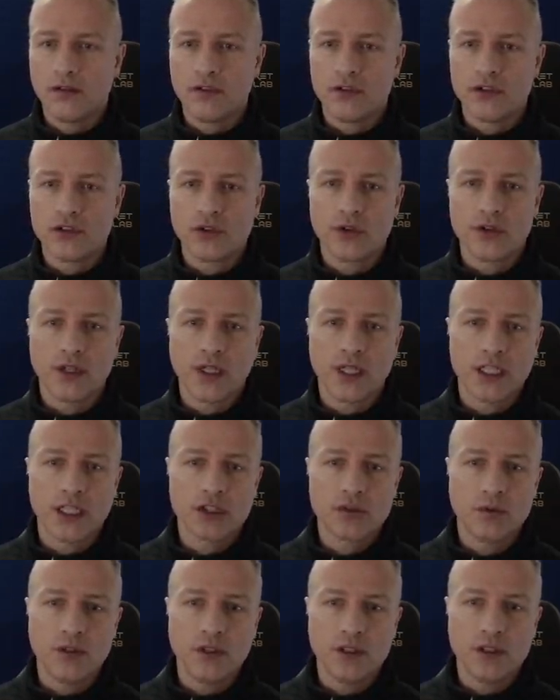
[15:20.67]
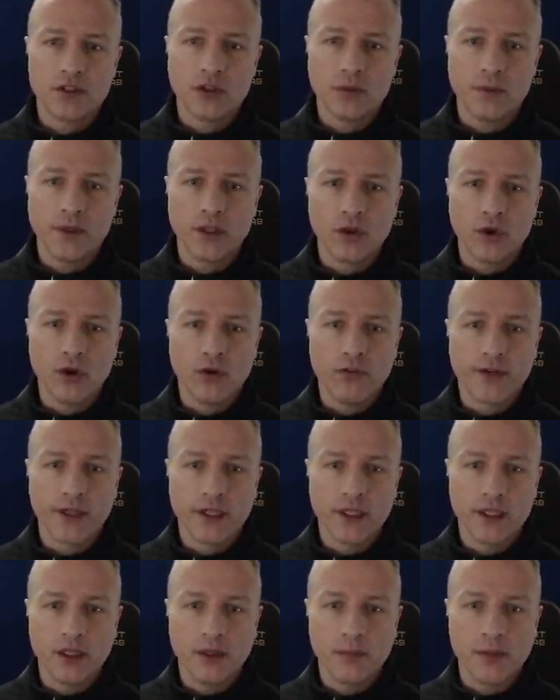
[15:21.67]
So the last one you saw me coughing a
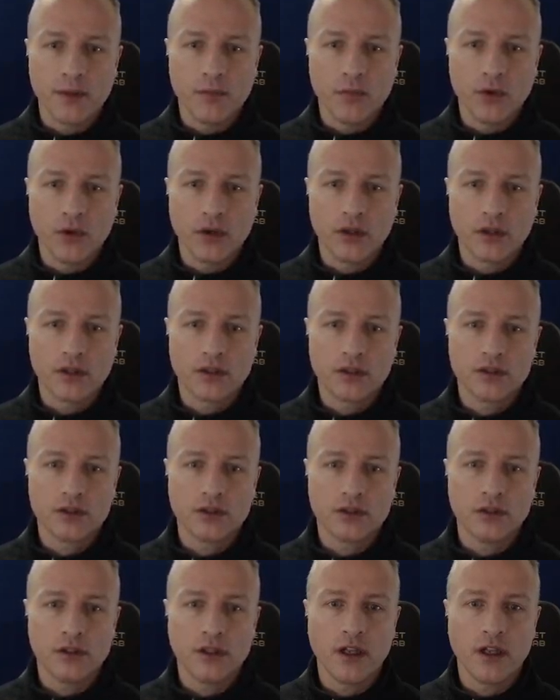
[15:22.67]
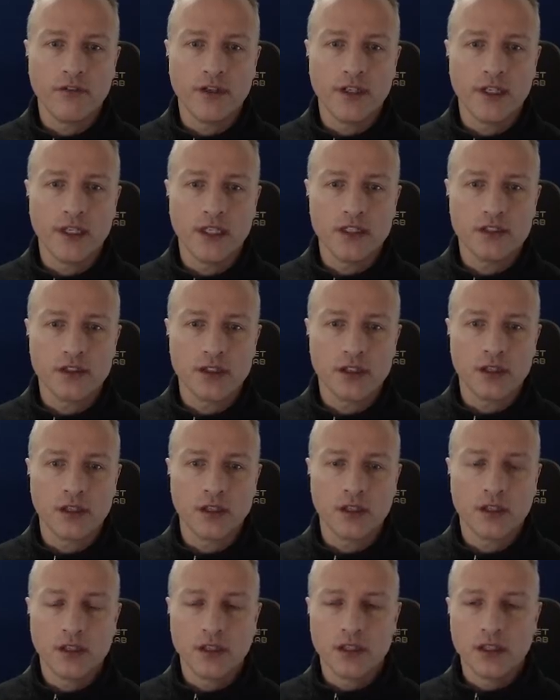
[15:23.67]
little bit more. So every day's a
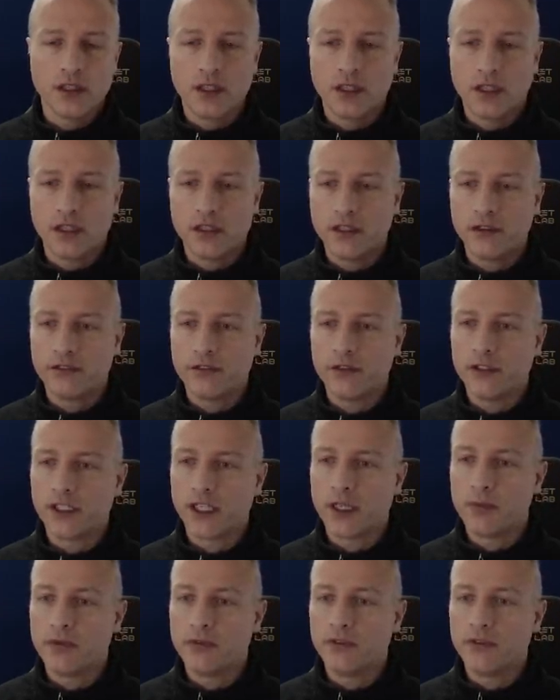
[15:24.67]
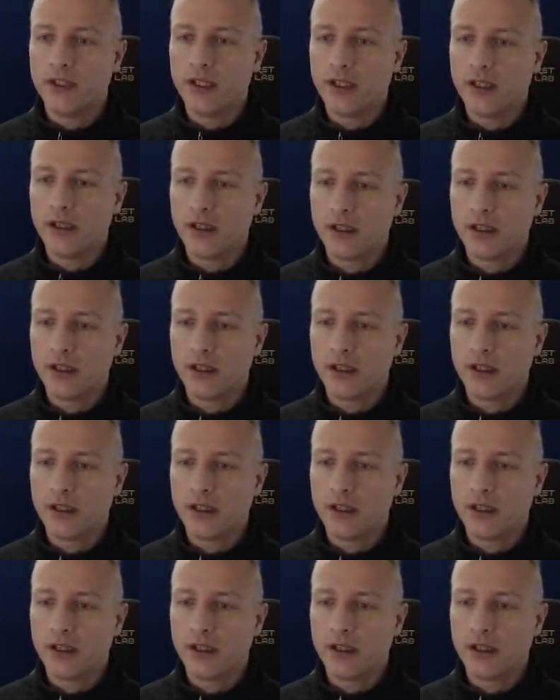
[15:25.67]
different type of day.